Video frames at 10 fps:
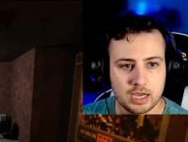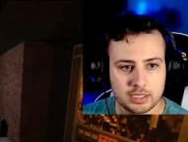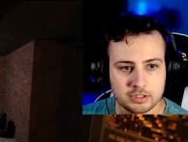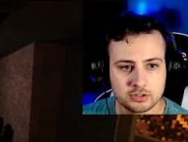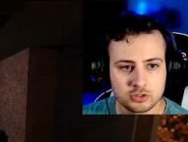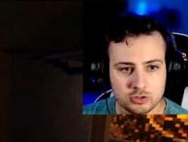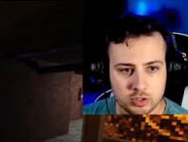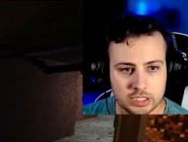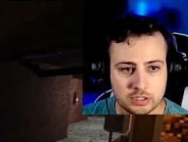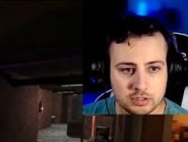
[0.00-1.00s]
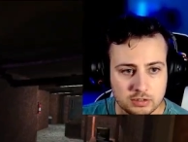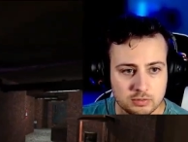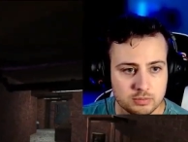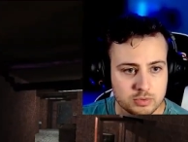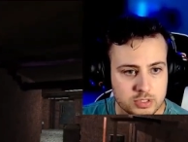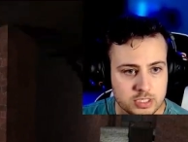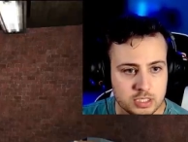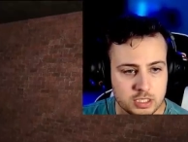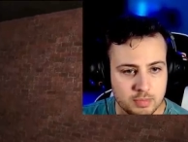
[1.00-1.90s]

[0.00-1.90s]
in green. We'll see him